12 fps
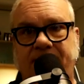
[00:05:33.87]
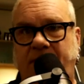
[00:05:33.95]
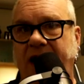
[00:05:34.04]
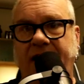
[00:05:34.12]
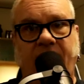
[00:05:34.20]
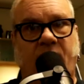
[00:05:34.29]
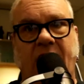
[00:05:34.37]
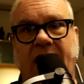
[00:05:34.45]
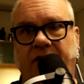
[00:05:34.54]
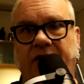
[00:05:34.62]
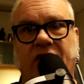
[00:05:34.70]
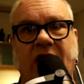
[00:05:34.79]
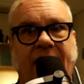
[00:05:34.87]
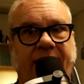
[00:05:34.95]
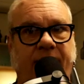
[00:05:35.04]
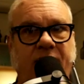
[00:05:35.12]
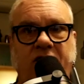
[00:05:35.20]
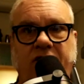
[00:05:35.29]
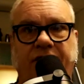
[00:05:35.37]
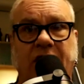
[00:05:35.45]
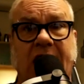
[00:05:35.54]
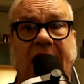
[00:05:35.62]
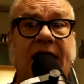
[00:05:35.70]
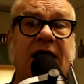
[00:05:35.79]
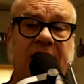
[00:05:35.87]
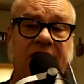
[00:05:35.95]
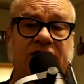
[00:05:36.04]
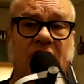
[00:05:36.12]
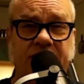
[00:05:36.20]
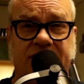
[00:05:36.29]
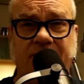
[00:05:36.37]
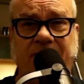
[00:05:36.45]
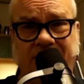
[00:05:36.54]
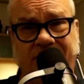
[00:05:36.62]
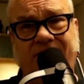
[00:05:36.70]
bang around a lot or move a lot. So it's a